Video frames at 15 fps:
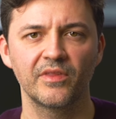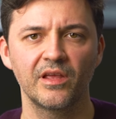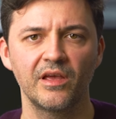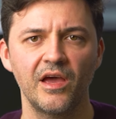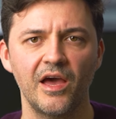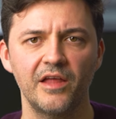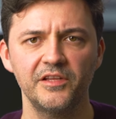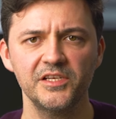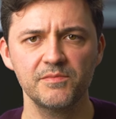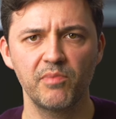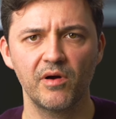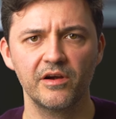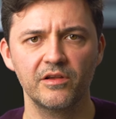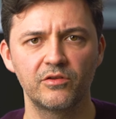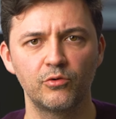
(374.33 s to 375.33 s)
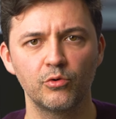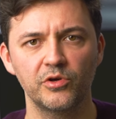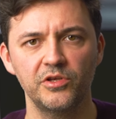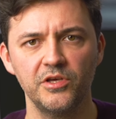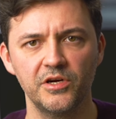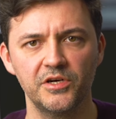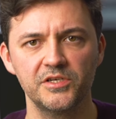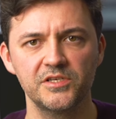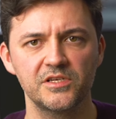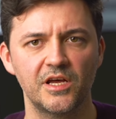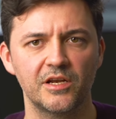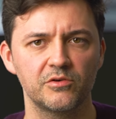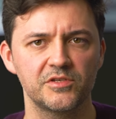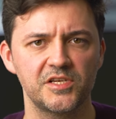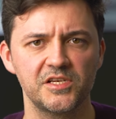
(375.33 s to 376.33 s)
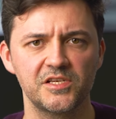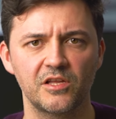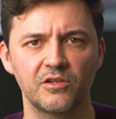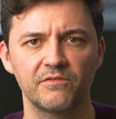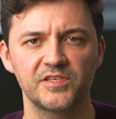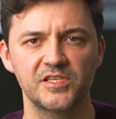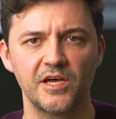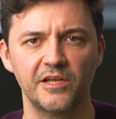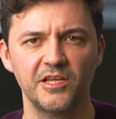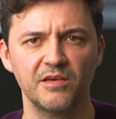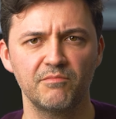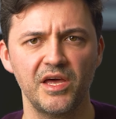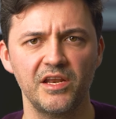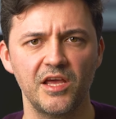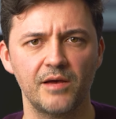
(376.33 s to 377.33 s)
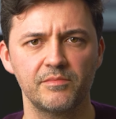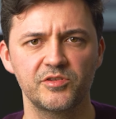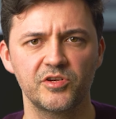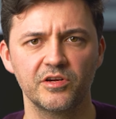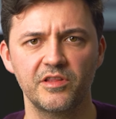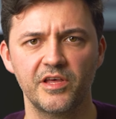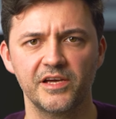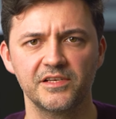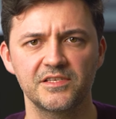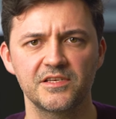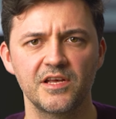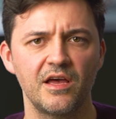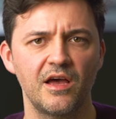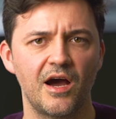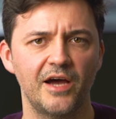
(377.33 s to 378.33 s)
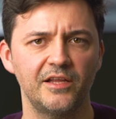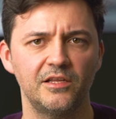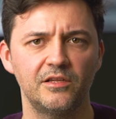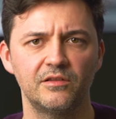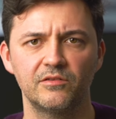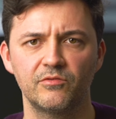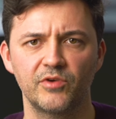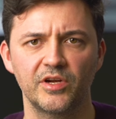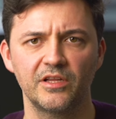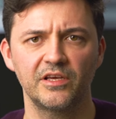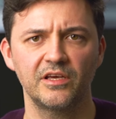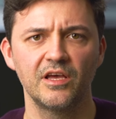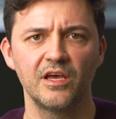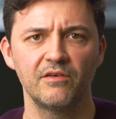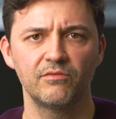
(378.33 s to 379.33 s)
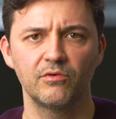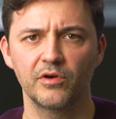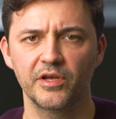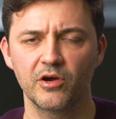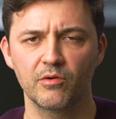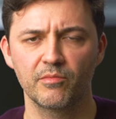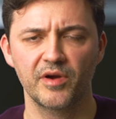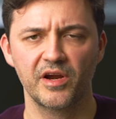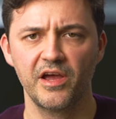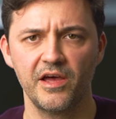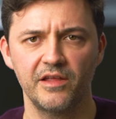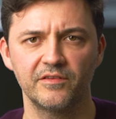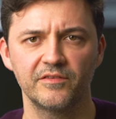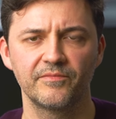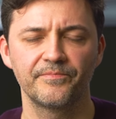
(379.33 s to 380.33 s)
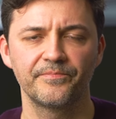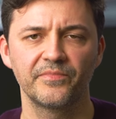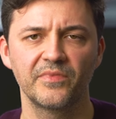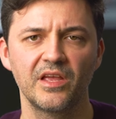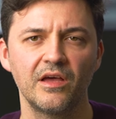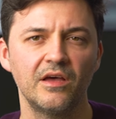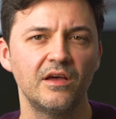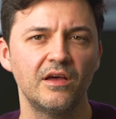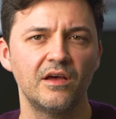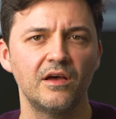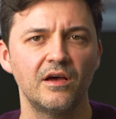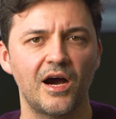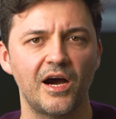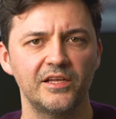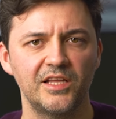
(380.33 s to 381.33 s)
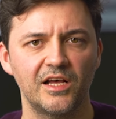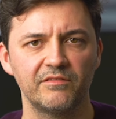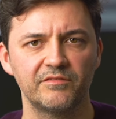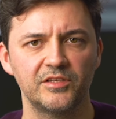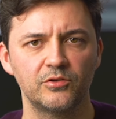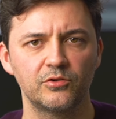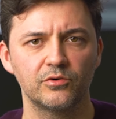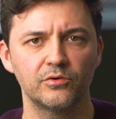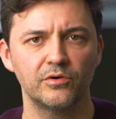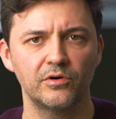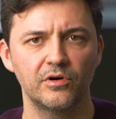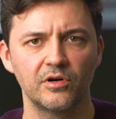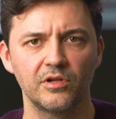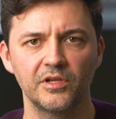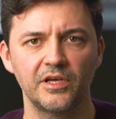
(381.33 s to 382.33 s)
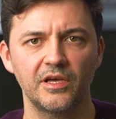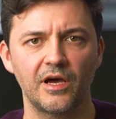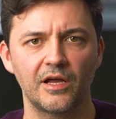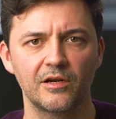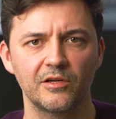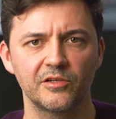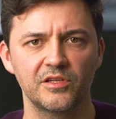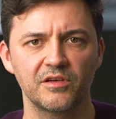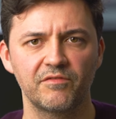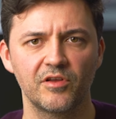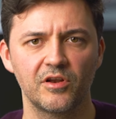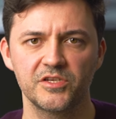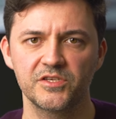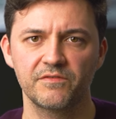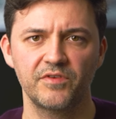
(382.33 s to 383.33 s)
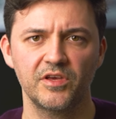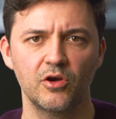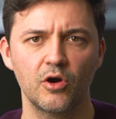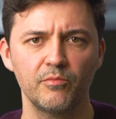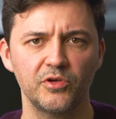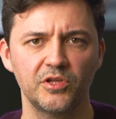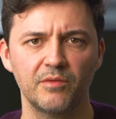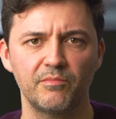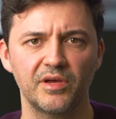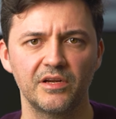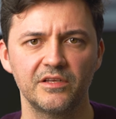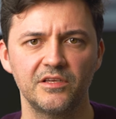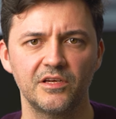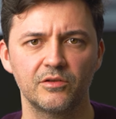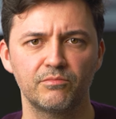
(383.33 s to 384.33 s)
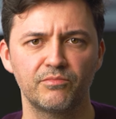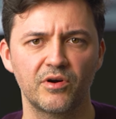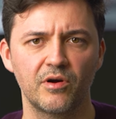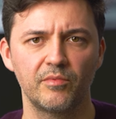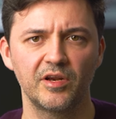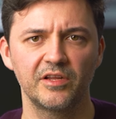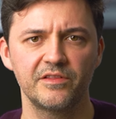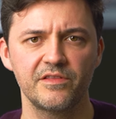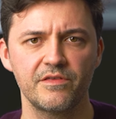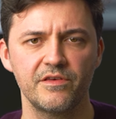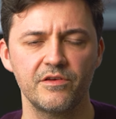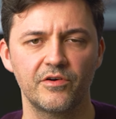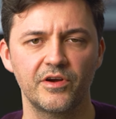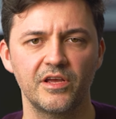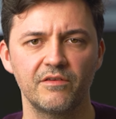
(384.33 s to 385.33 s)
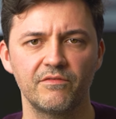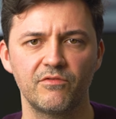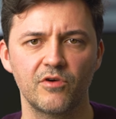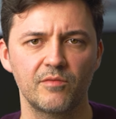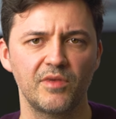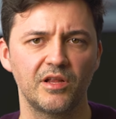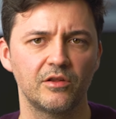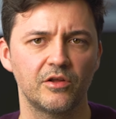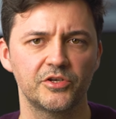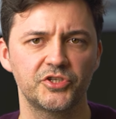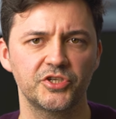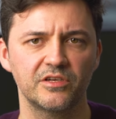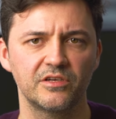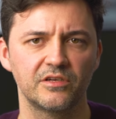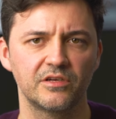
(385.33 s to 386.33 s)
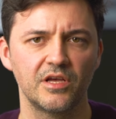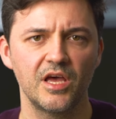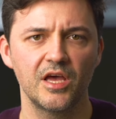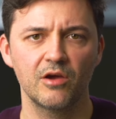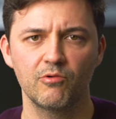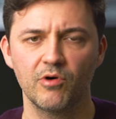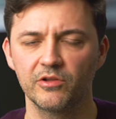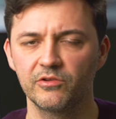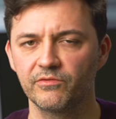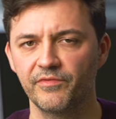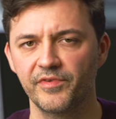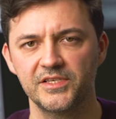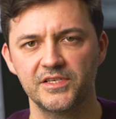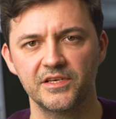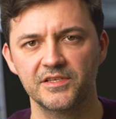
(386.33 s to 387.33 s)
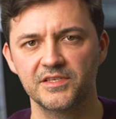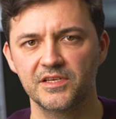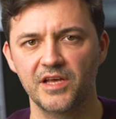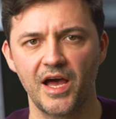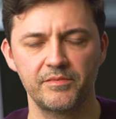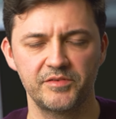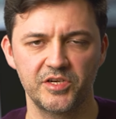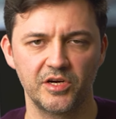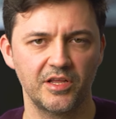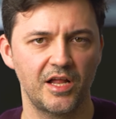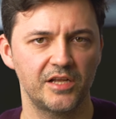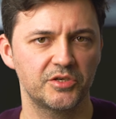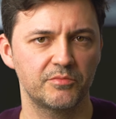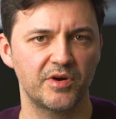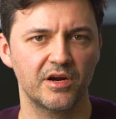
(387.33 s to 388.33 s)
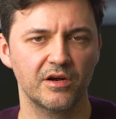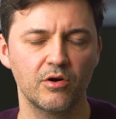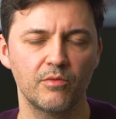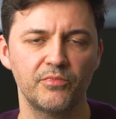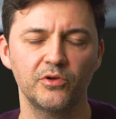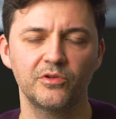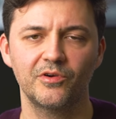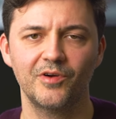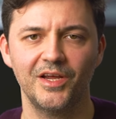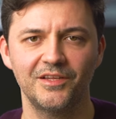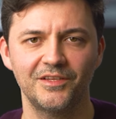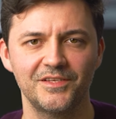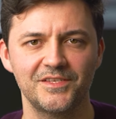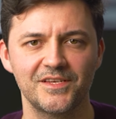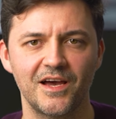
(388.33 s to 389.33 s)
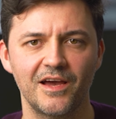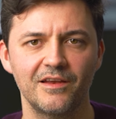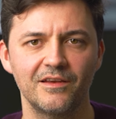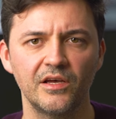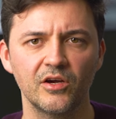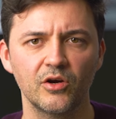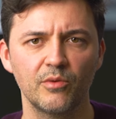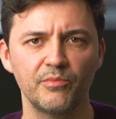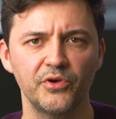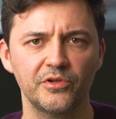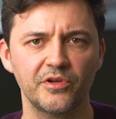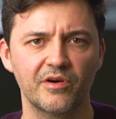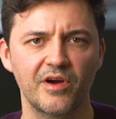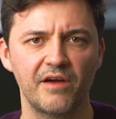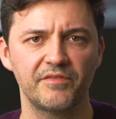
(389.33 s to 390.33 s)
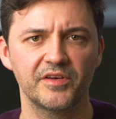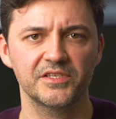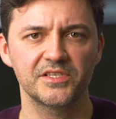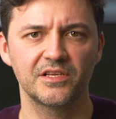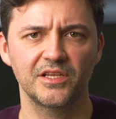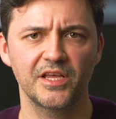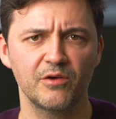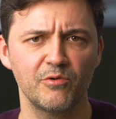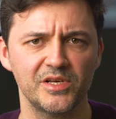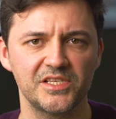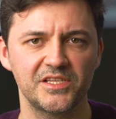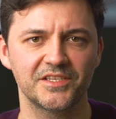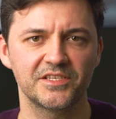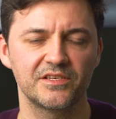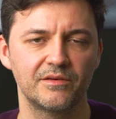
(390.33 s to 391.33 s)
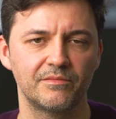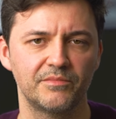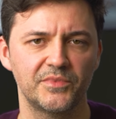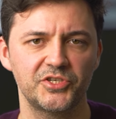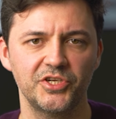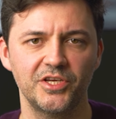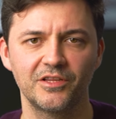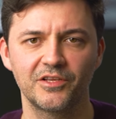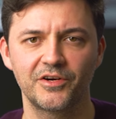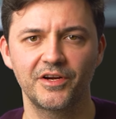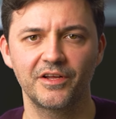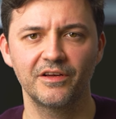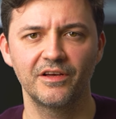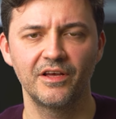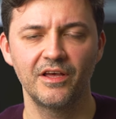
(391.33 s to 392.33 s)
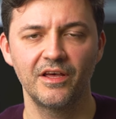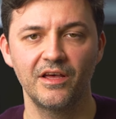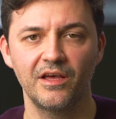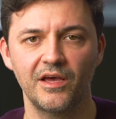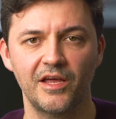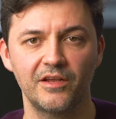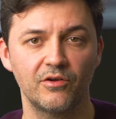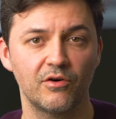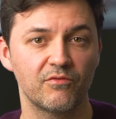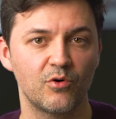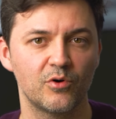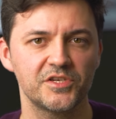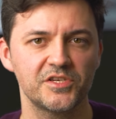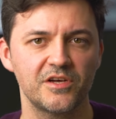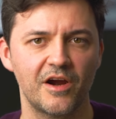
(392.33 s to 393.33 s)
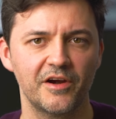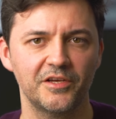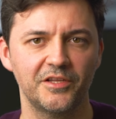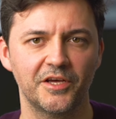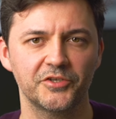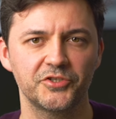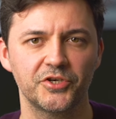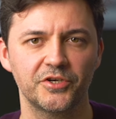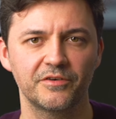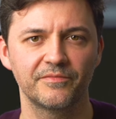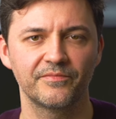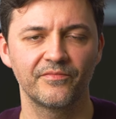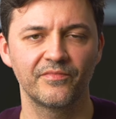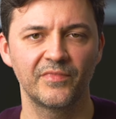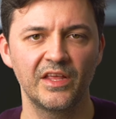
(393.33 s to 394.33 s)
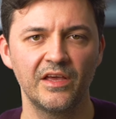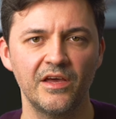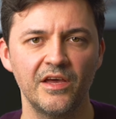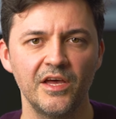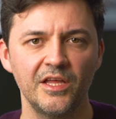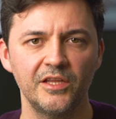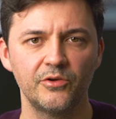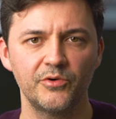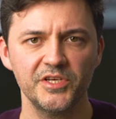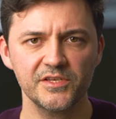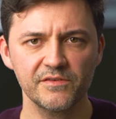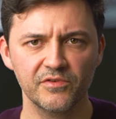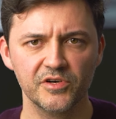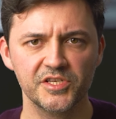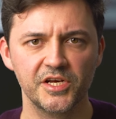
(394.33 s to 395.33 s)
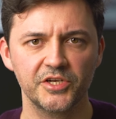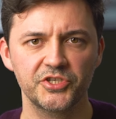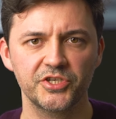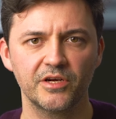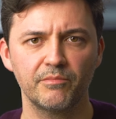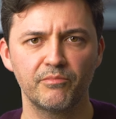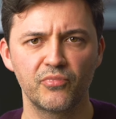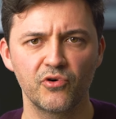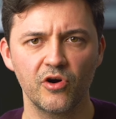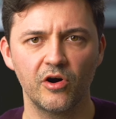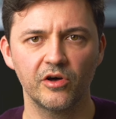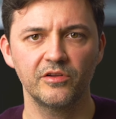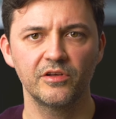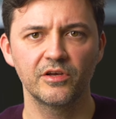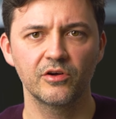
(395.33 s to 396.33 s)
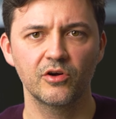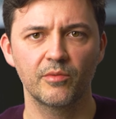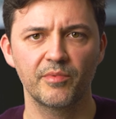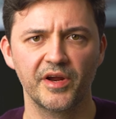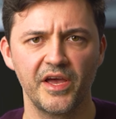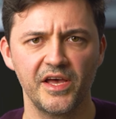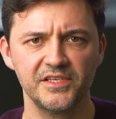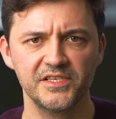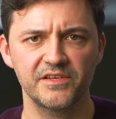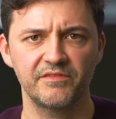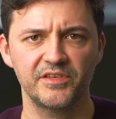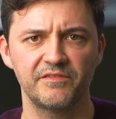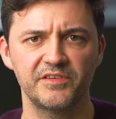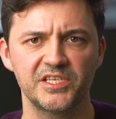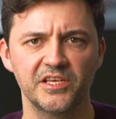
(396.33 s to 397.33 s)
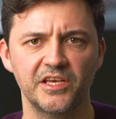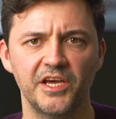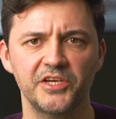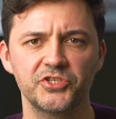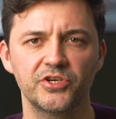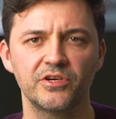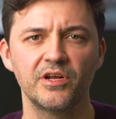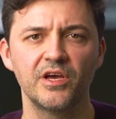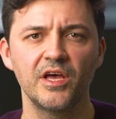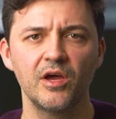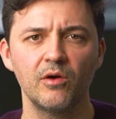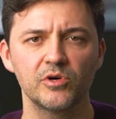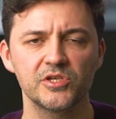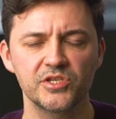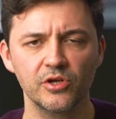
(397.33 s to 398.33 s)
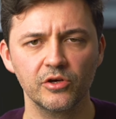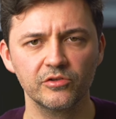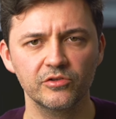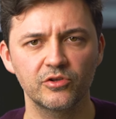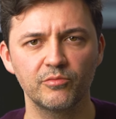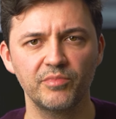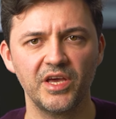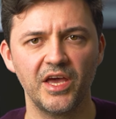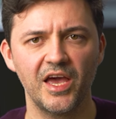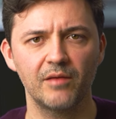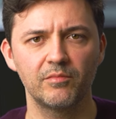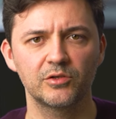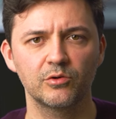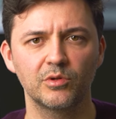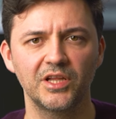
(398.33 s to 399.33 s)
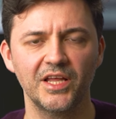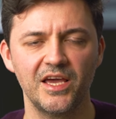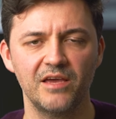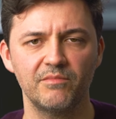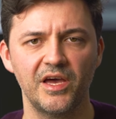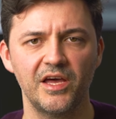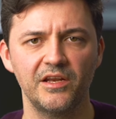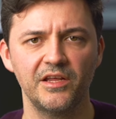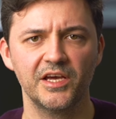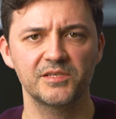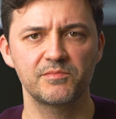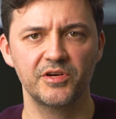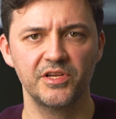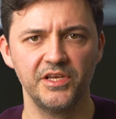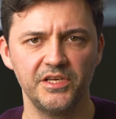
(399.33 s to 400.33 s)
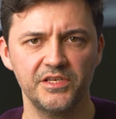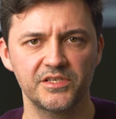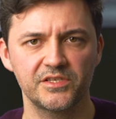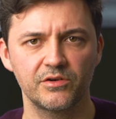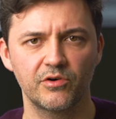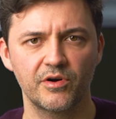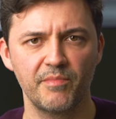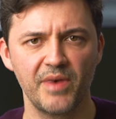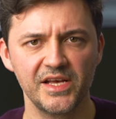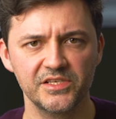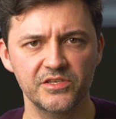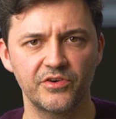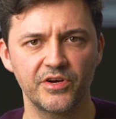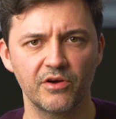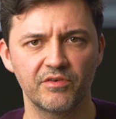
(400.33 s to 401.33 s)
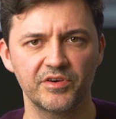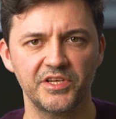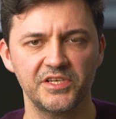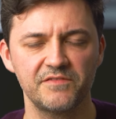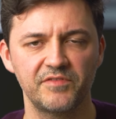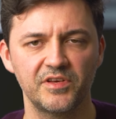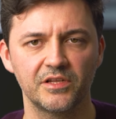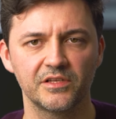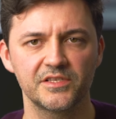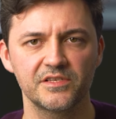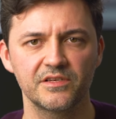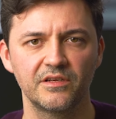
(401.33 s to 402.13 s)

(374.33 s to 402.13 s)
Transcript: And this part took years and consisted of studying many abstract texts I didn't really fully comprehend. I delved into early analytic philosophy, computability and probability theory, formal logic, quantum physics, abstract algebra, computer-aided design, computer graphics, linguistics, machine learning, and of course, architecture. The reason for such a broad, comprehensive investigation was not to be able to claim any expertise or mastery over these fields.